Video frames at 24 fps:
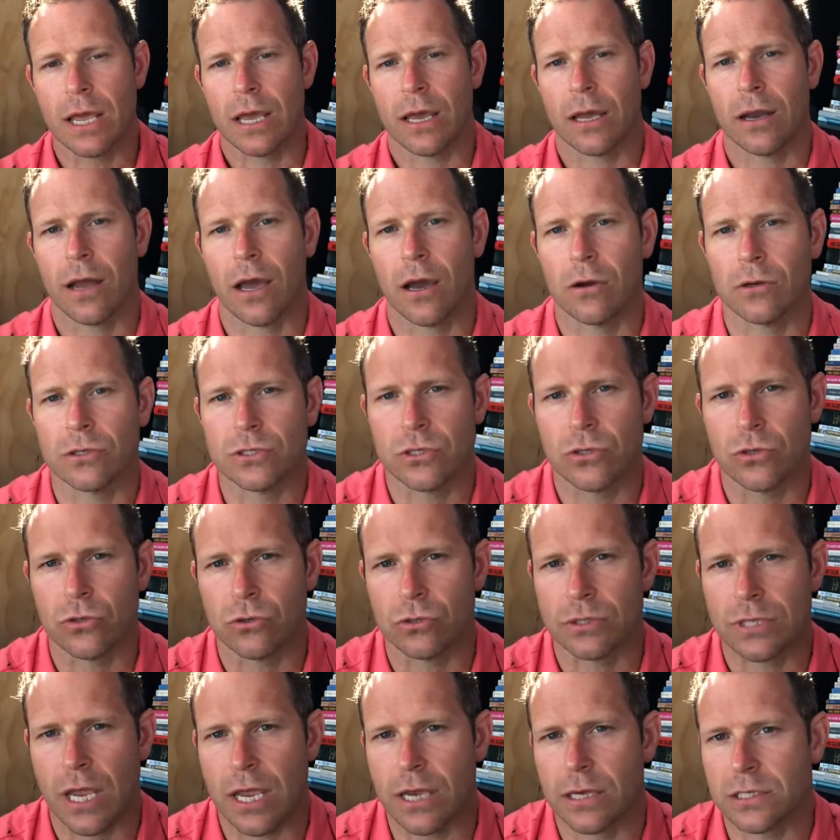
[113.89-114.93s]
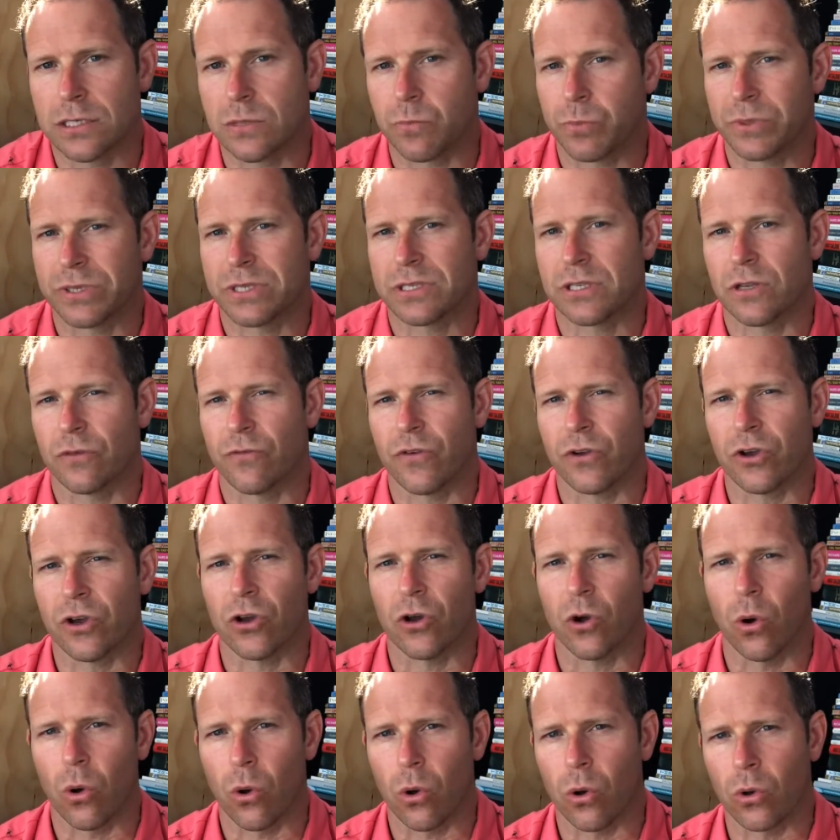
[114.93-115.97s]
and how to take specific
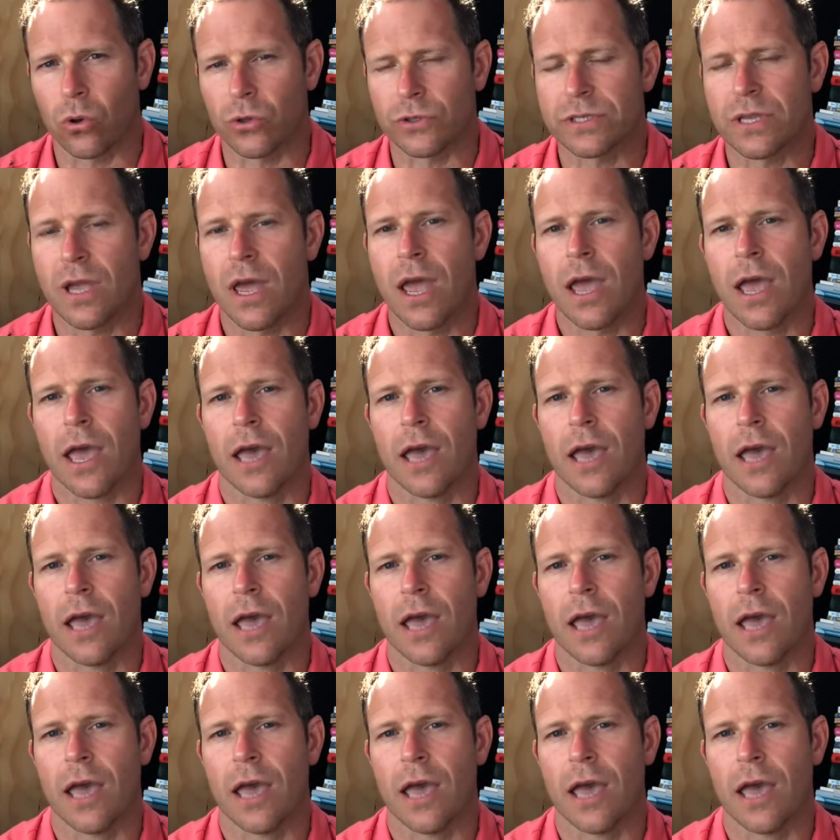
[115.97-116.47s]
goals